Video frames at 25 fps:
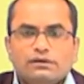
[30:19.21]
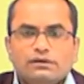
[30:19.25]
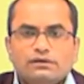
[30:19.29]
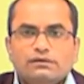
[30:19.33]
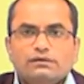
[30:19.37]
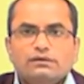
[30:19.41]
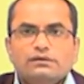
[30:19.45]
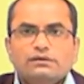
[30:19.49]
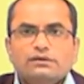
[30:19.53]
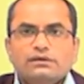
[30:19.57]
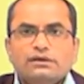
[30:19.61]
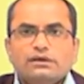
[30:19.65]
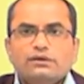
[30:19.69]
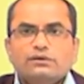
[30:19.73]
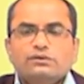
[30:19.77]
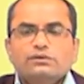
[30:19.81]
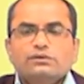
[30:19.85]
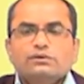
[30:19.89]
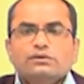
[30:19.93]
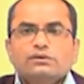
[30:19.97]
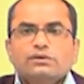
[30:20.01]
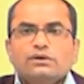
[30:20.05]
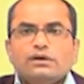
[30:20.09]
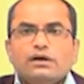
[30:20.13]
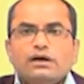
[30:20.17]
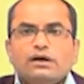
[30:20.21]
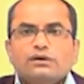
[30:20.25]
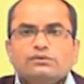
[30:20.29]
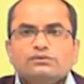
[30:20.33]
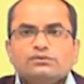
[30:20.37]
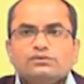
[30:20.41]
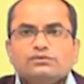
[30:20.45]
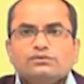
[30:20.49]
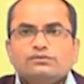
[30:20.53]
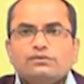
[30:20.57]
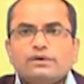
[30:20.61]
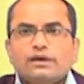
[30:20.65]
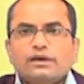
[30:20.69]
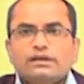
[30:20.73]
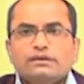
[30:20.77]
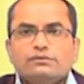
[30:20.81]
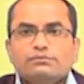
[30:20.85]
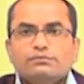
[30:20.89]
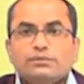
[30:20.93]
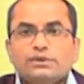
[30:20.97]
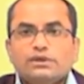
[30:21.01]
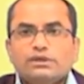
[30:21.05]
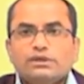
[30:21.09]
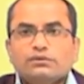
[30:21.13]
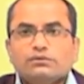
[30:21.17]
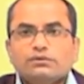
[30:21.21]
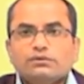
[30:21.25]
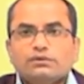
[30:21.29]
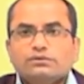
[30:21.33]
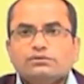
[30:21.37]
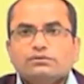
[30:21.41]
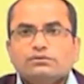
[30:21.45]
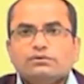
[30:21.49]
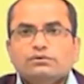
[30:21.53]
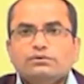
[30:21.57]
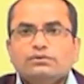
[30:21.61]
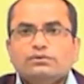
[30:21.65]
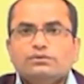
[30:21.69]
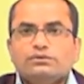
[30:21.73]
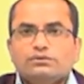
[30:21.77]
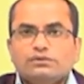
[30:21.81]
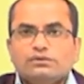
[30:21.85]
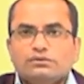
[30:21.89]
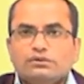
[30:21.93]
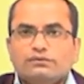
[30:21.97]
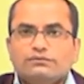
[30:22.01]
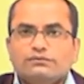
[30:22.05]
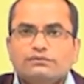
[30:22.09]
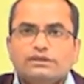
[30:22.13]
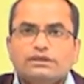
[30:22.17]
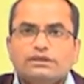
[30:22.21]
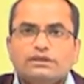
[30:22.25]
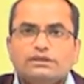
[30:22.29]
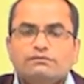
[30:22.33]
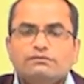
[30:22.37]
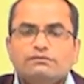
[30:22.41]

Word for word: learn now how to find a particular solution of the